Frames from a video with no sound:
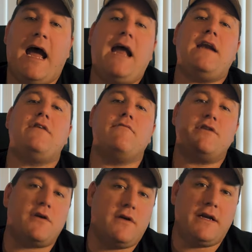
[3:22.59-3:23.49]
and
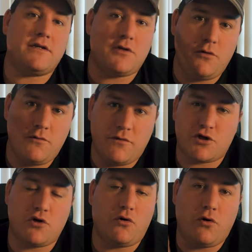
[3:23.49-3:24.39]
returning to the
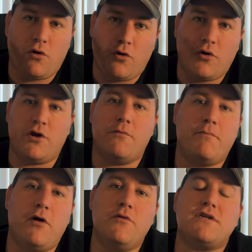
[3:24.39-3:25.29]
shore or your
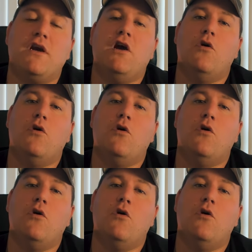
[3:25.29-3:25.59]
boat